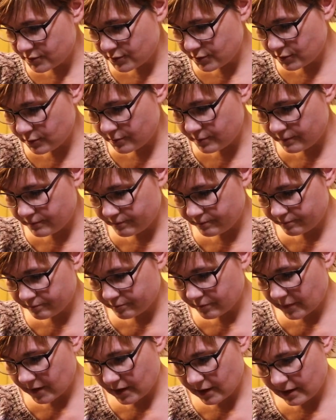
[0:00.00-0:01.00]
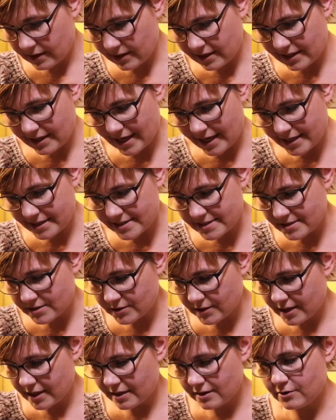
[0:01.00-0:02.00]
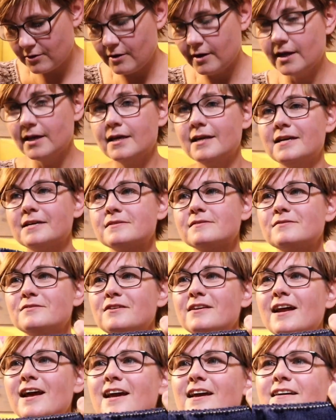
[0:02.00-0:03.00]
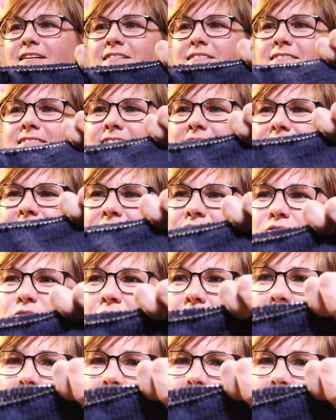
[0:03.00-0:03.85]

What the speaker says: 2 legs together yesterday, so I